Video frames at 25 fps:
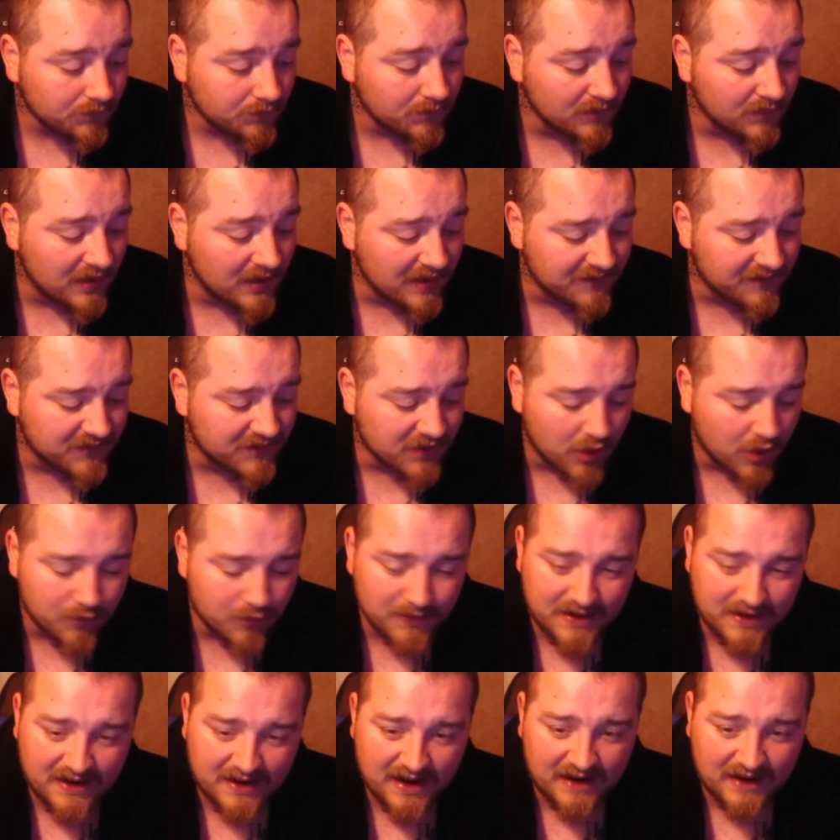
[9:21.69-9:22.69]
If you know
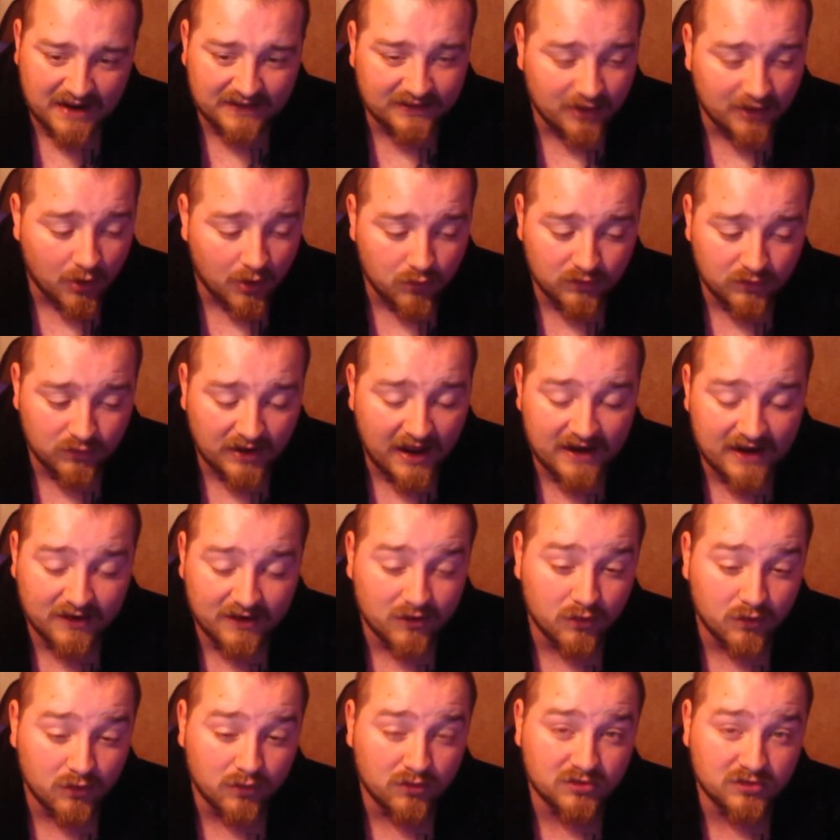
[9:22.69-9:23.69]
me, I don't like
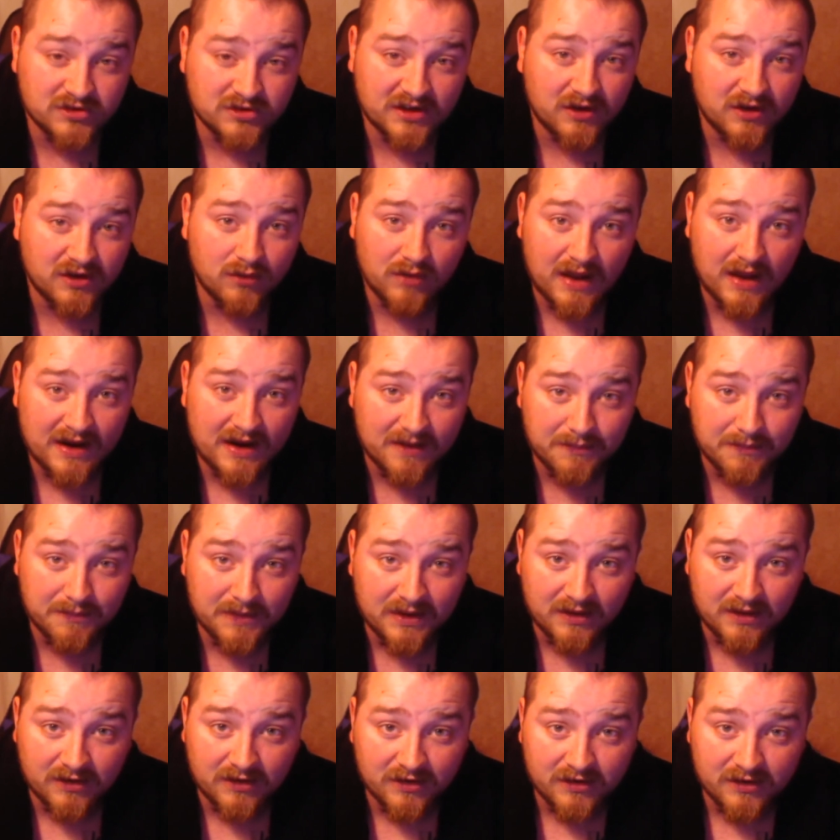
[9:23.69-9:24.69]
Coors. I don't like
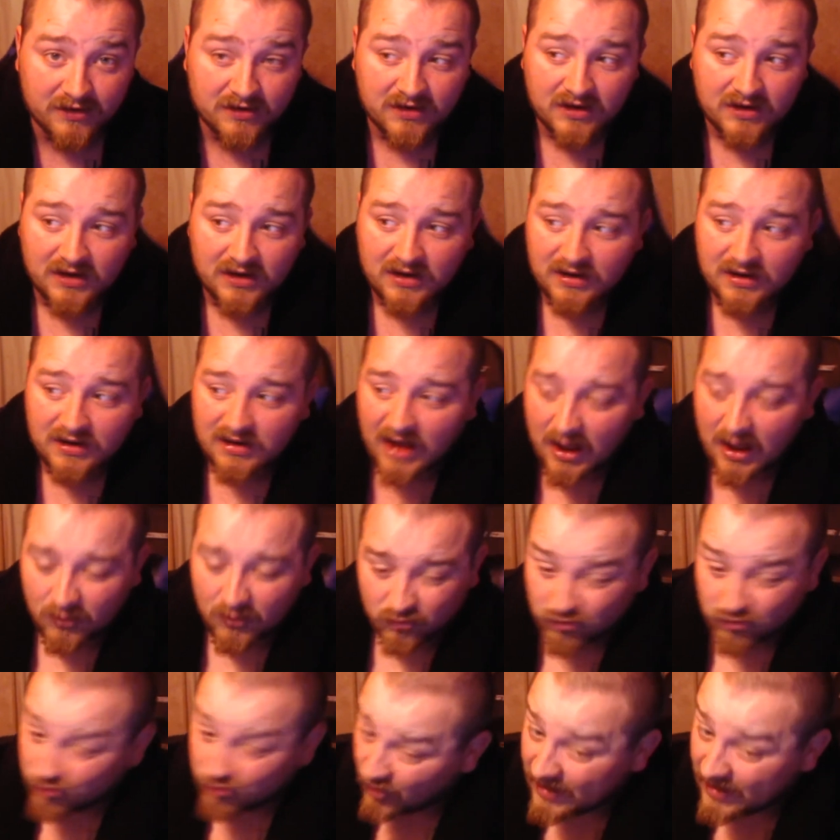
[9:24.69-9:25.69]
Miller. I'll
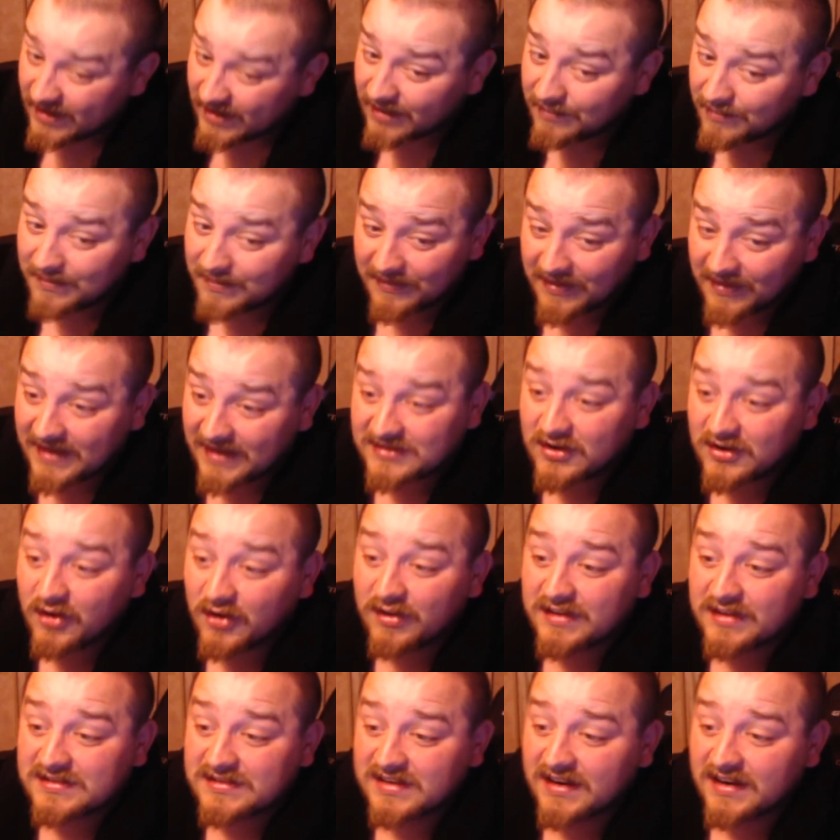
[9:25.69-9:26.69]
drink them if that's all
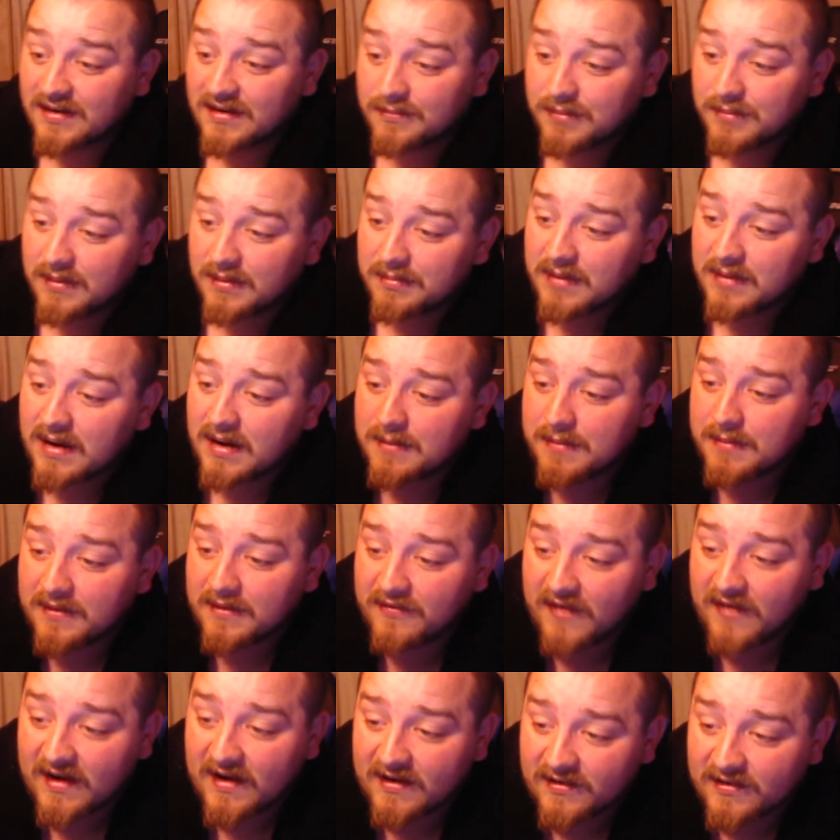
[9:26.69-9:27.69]
that's there, but I'm not a big
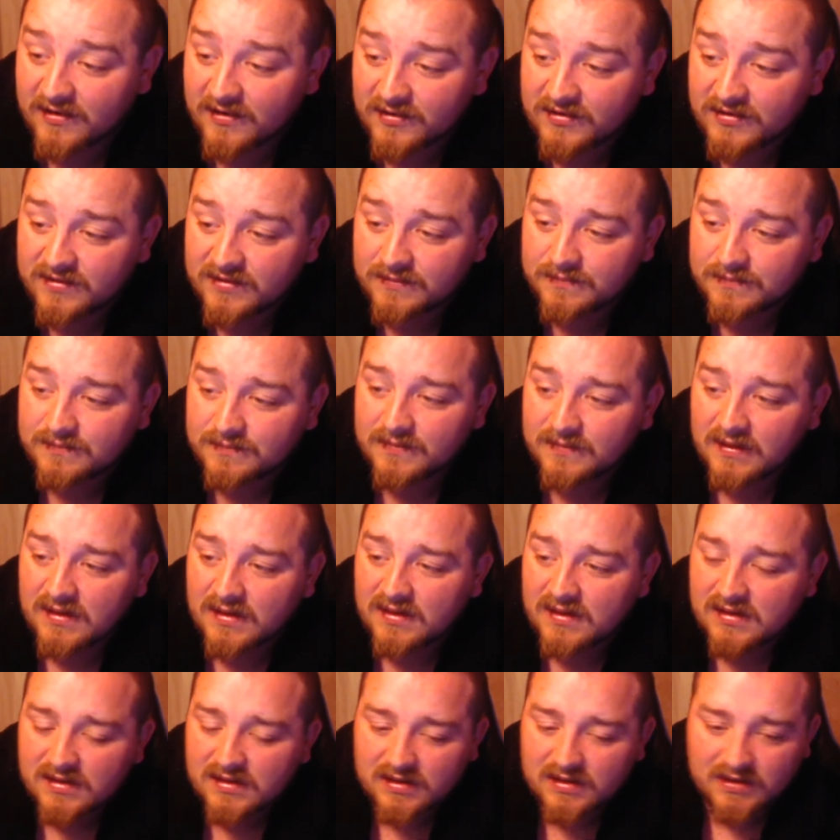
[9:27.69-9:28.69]
fan of those.
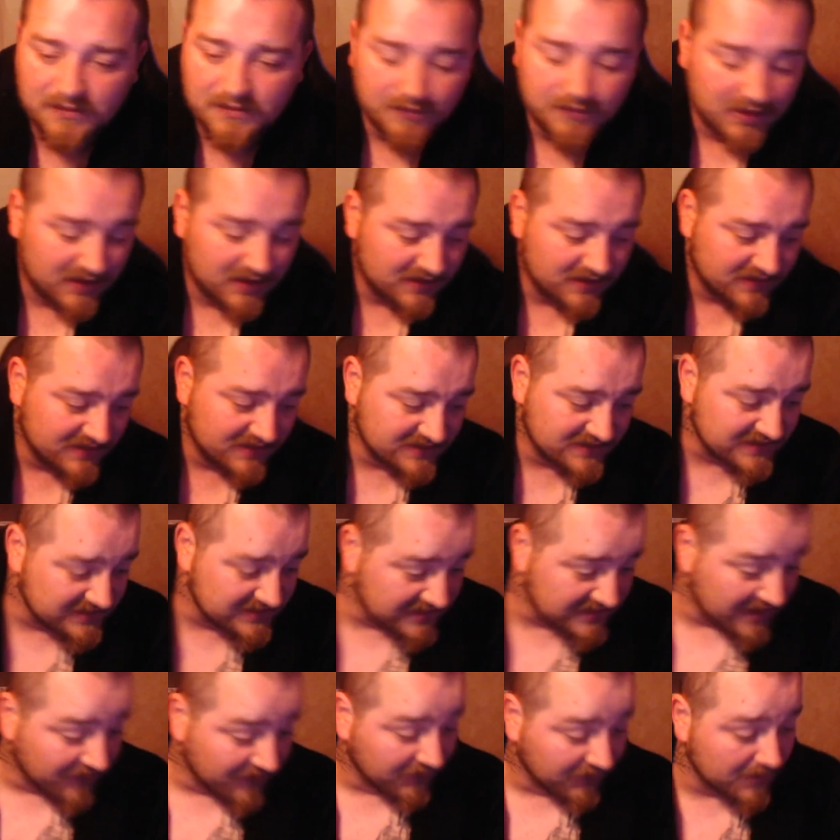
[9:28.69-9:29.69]
But this is
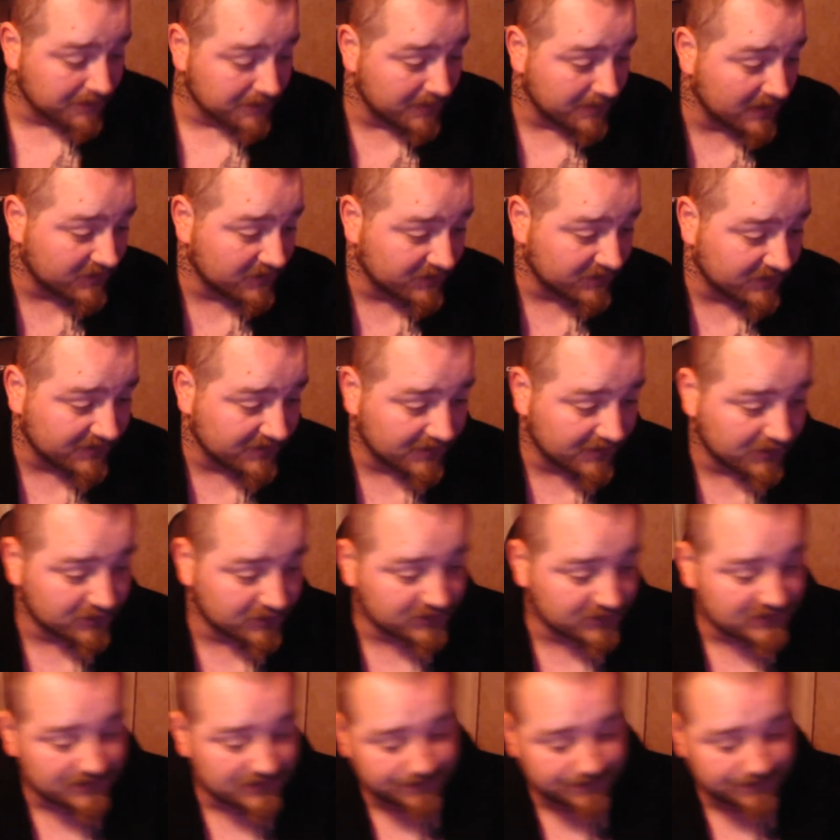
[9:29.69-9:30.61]
definitely better than those.